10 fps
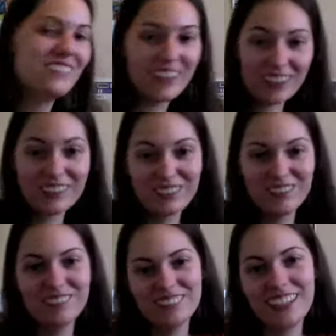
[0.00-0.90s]

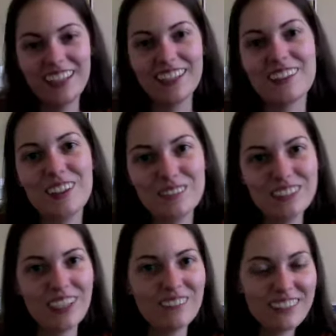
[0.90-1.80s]
Awesome, yeah, like thumbs
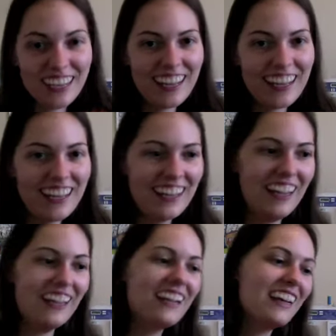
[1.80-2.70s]
up.
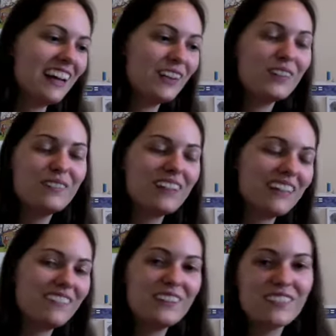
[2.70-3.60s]
Yay! I know in my
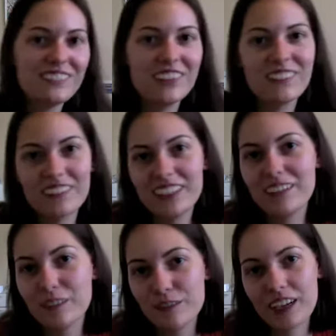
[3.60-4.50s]
written review, I'm going to give
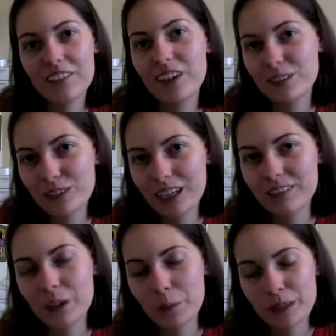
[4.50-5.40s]
it 5 out of 5
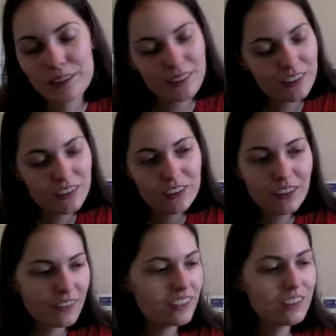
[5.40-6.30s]
Tobis. I just know
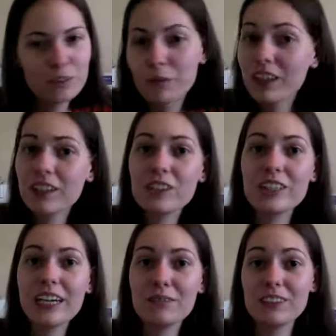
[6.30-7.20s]
it. It's just one of those
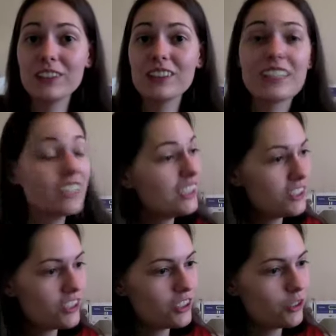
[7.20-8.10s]
chapters.
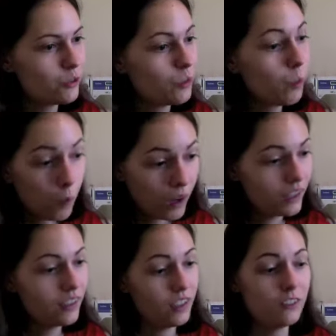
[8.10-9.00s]
It's just
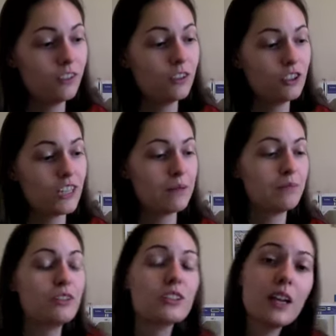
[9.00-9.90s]
one of those
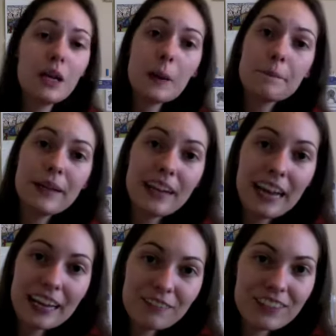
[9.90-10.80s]
chapters. But I
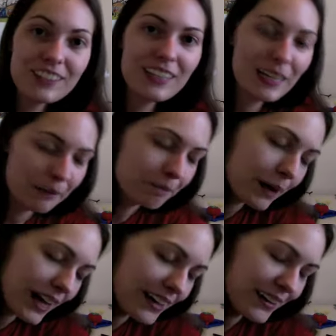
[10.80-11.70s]
have to say,
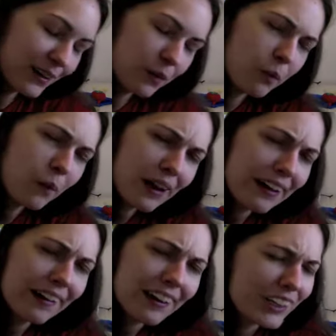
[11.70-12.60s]
Madara, what
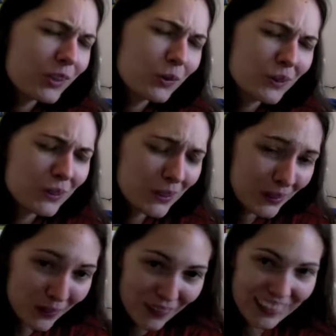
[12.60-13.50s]
are you
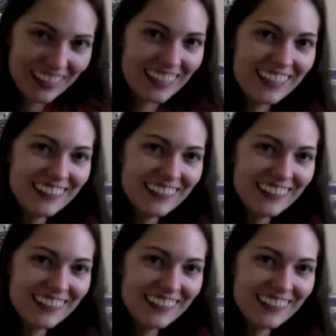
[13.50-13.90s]
doing?